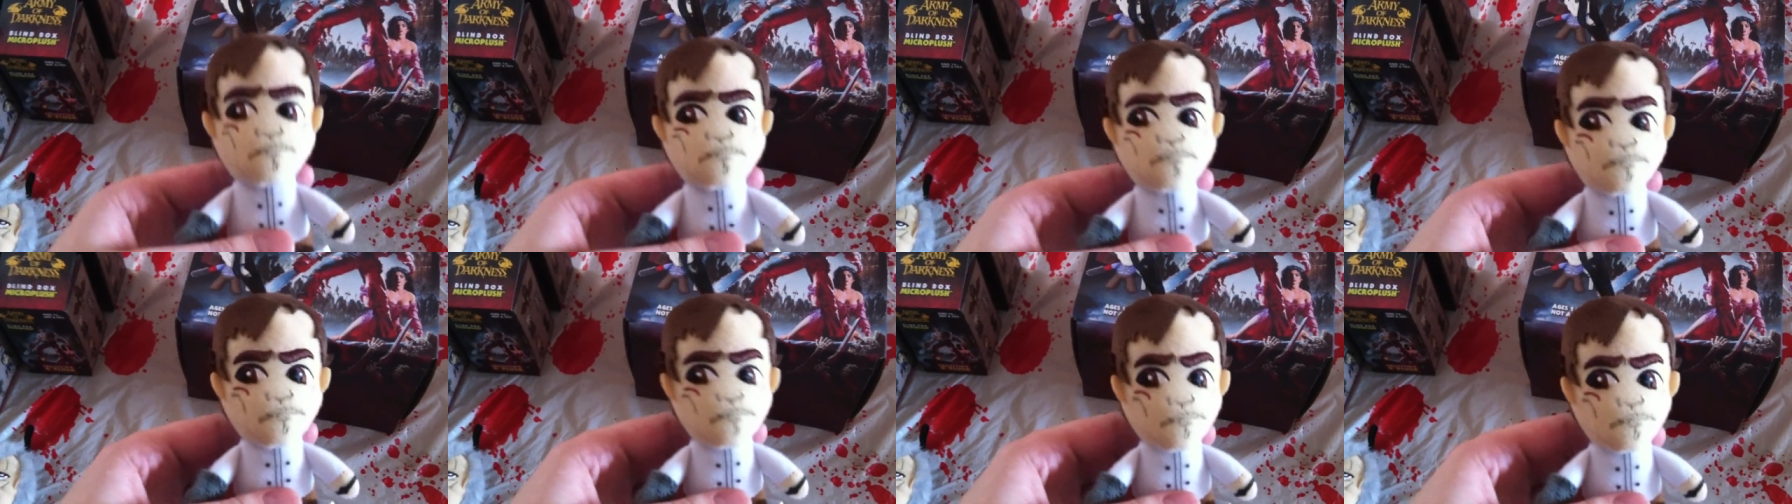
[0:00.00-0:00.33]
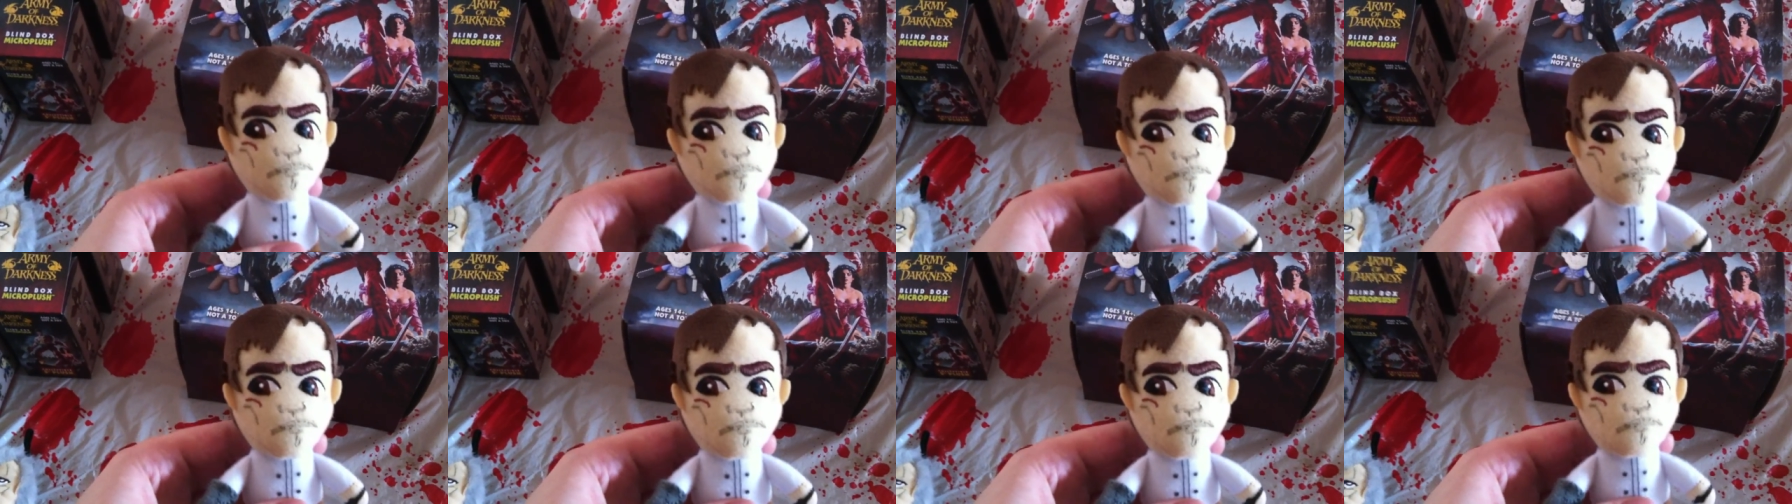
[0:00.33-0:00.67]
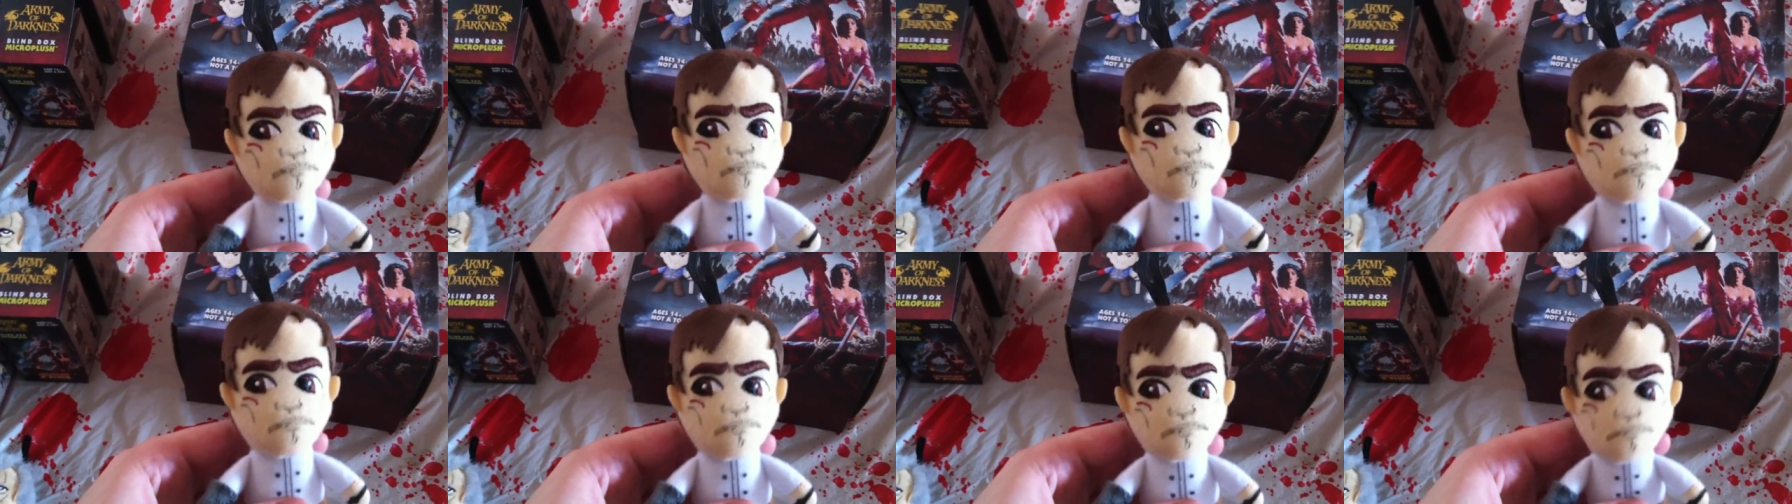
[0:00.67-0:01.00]
of you and
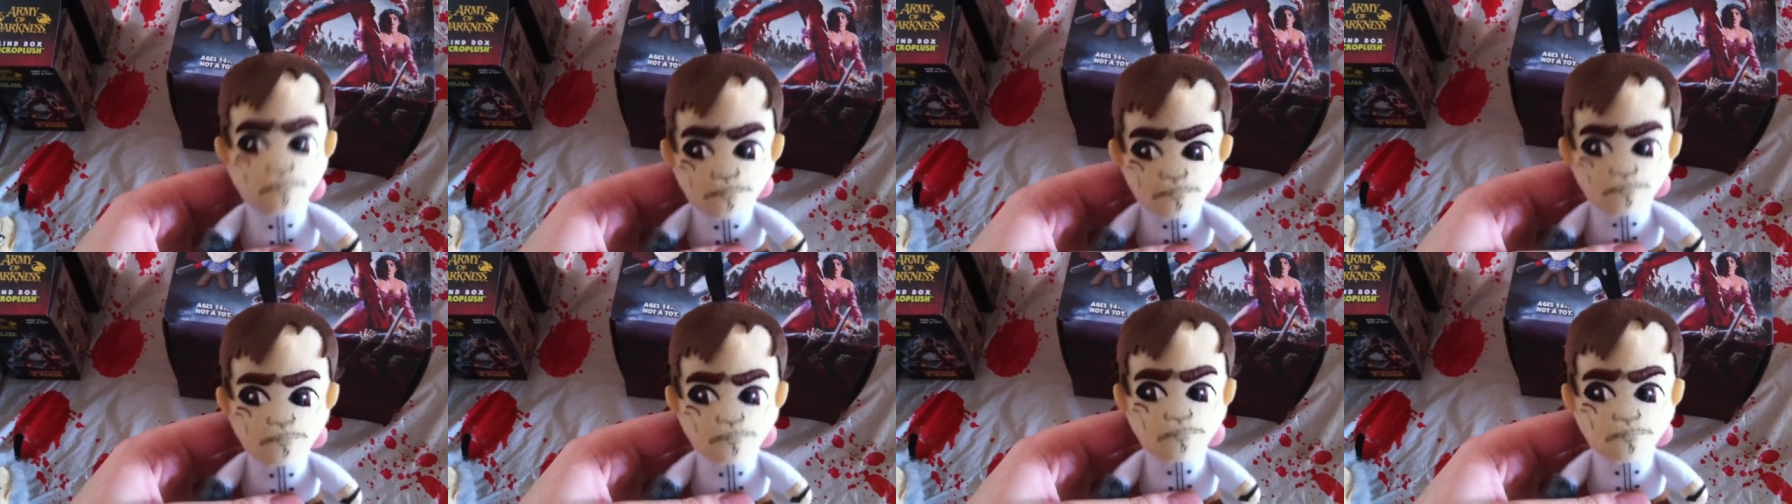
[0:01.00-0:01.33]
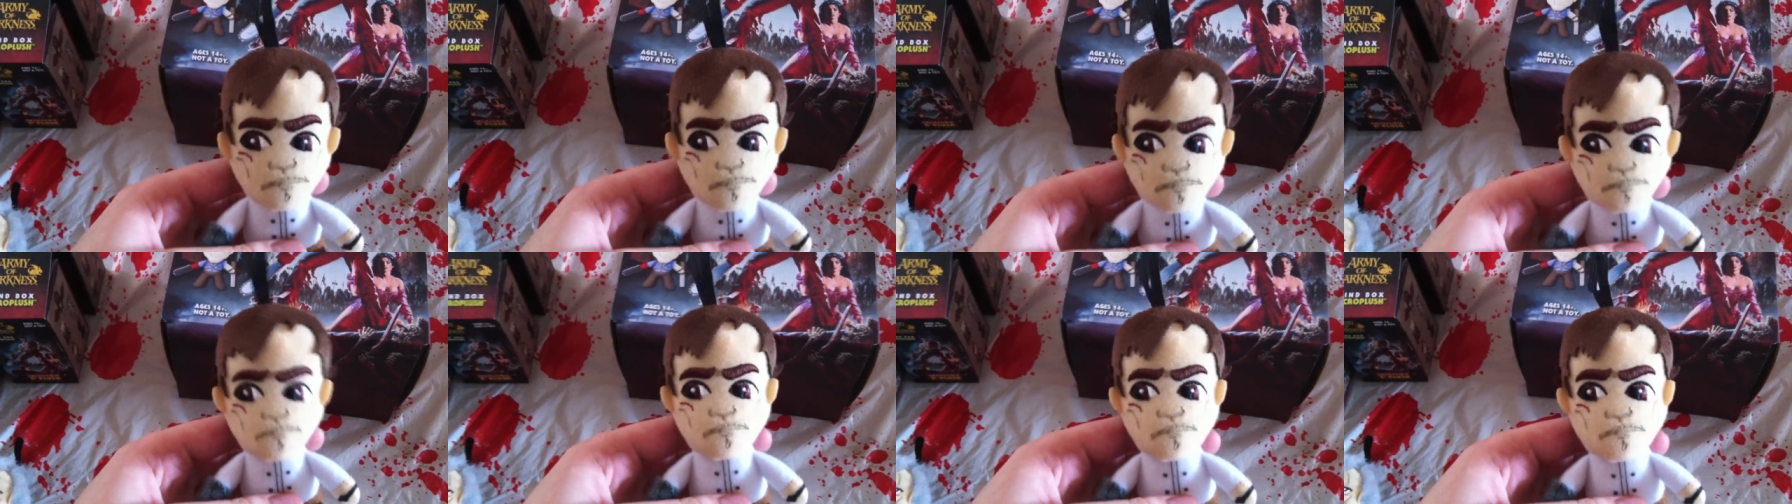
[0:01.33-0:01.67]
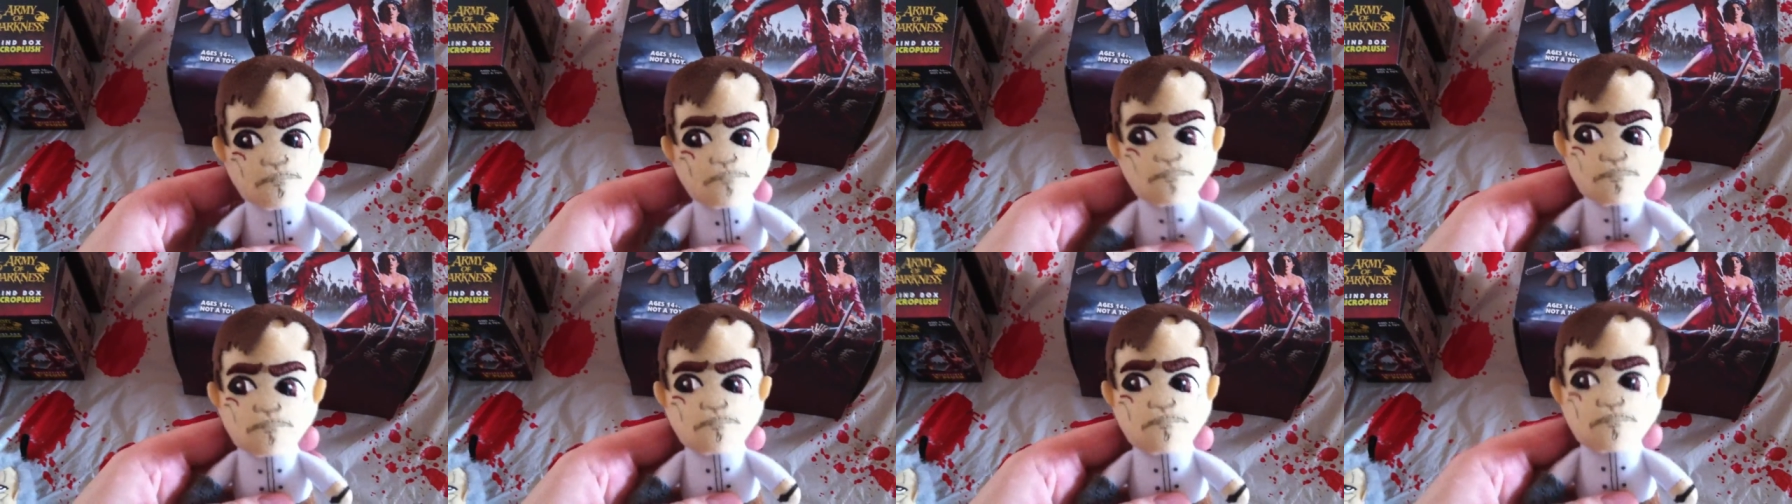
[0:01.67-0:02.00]
sell you in a blind set?
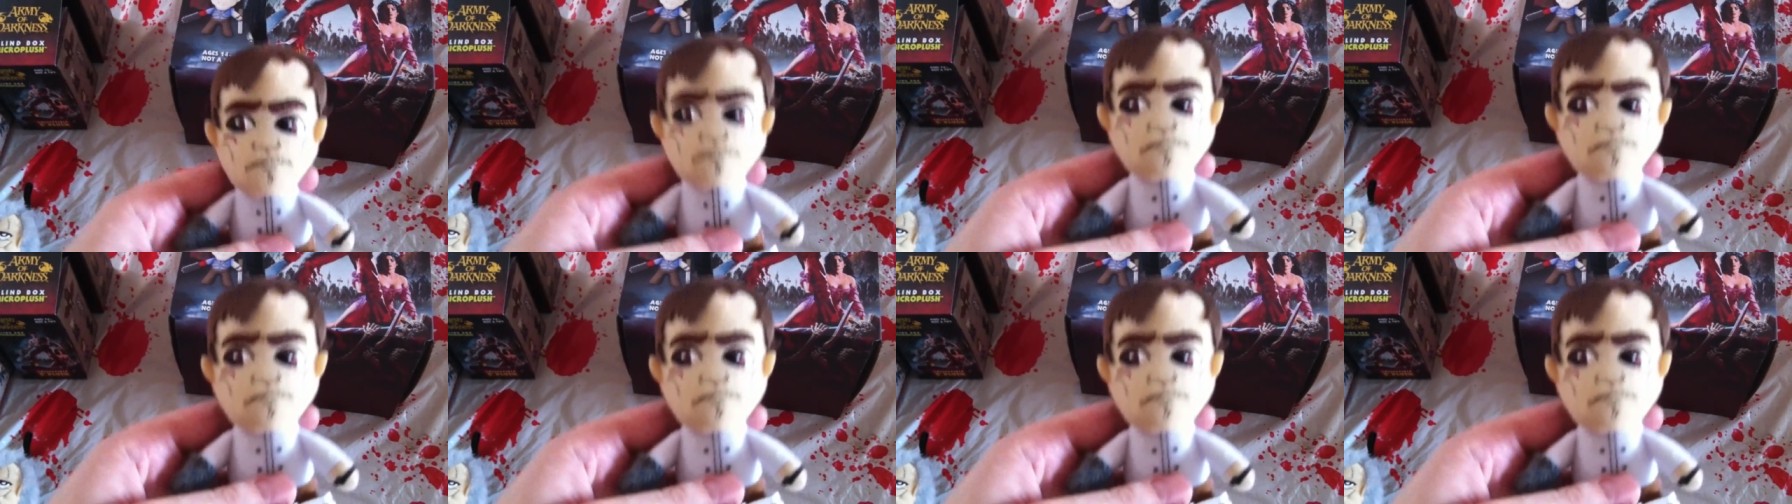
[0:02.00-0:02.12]
I don't know.